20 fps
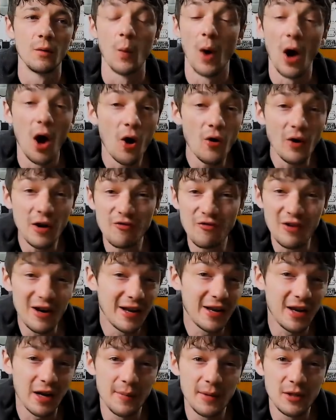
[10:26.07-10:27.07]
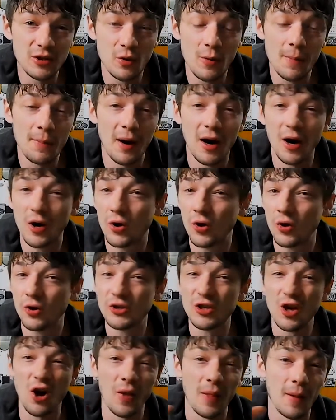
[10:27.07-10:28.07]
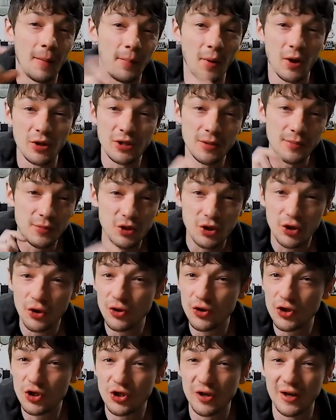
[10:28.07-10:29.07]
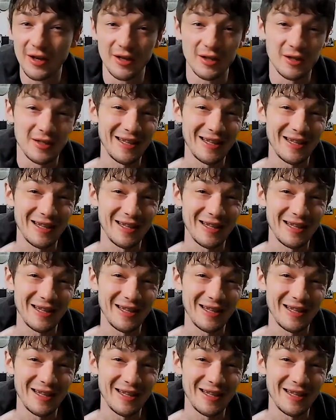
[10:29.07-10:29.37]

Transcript: We're only really going to be doing bar chords on the bottom 2 strings,